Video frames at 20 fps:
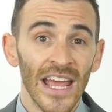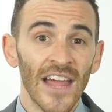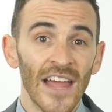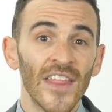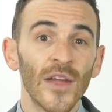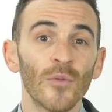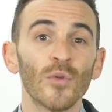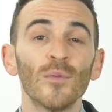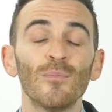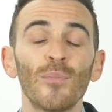
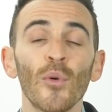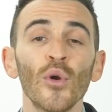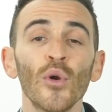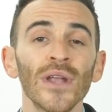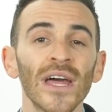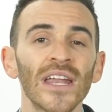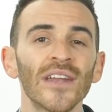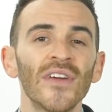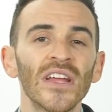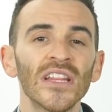and they were
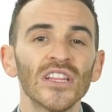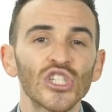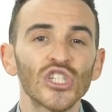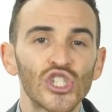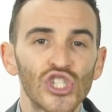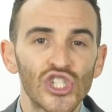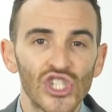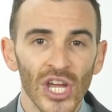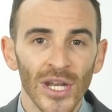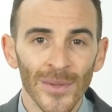born out of a
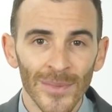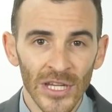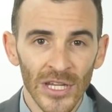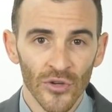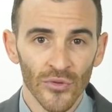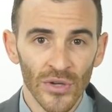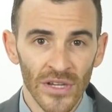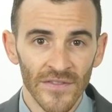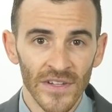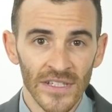legitimate
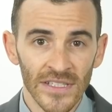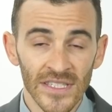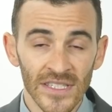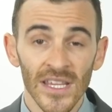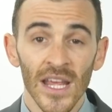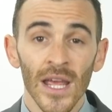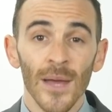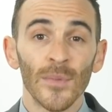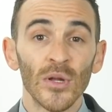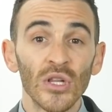
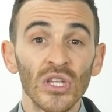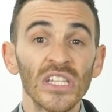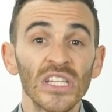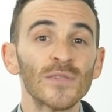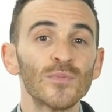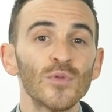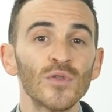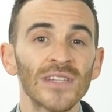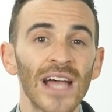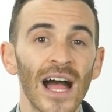grievance,
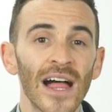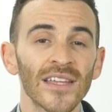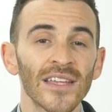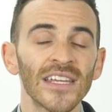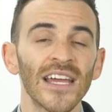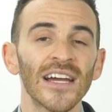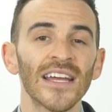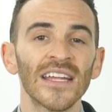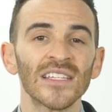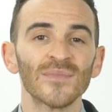police
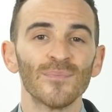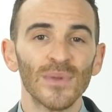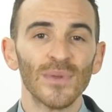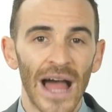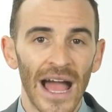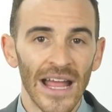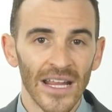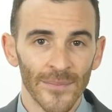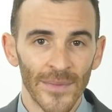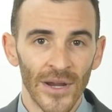brutality against
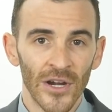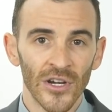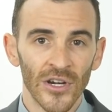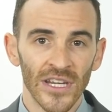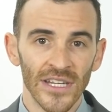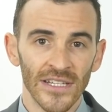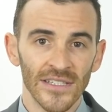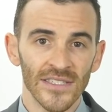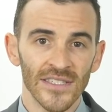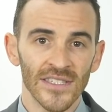Black
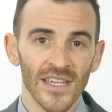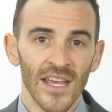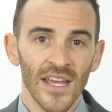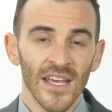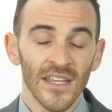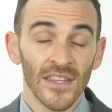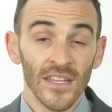Americans.